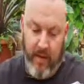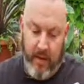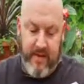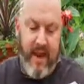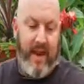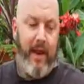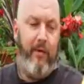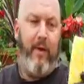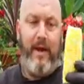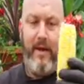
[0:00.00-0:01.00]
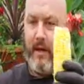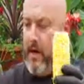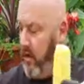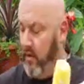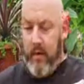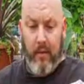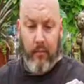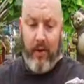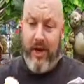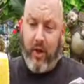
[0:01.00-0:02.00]
Set and ready to go.
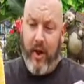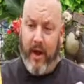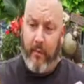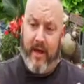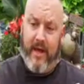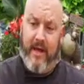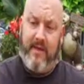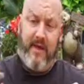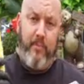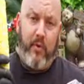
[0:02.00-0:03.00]
Pretty quick, pretty easy,